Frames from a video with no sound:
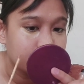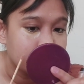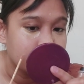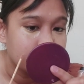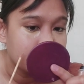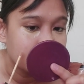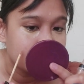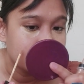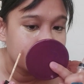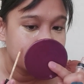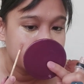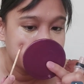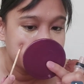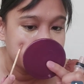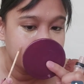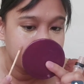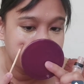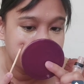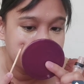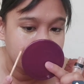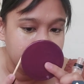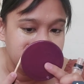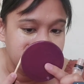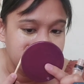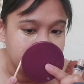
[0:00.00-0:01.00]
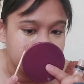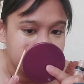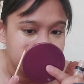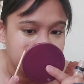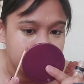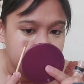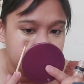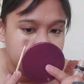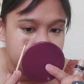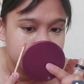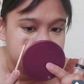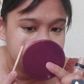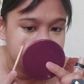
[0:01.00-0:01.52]
Also here,
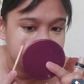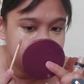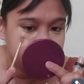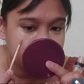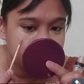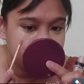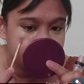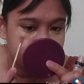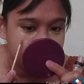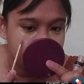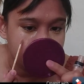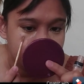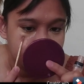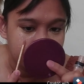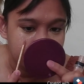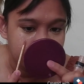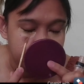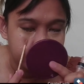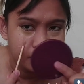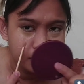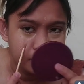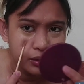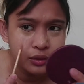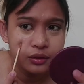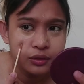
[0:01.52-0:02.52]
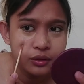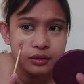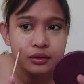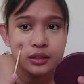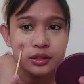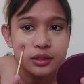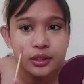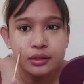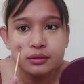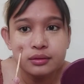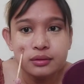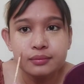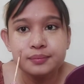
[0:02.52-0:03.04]
may
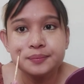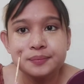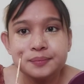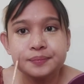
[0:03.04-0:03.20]
konting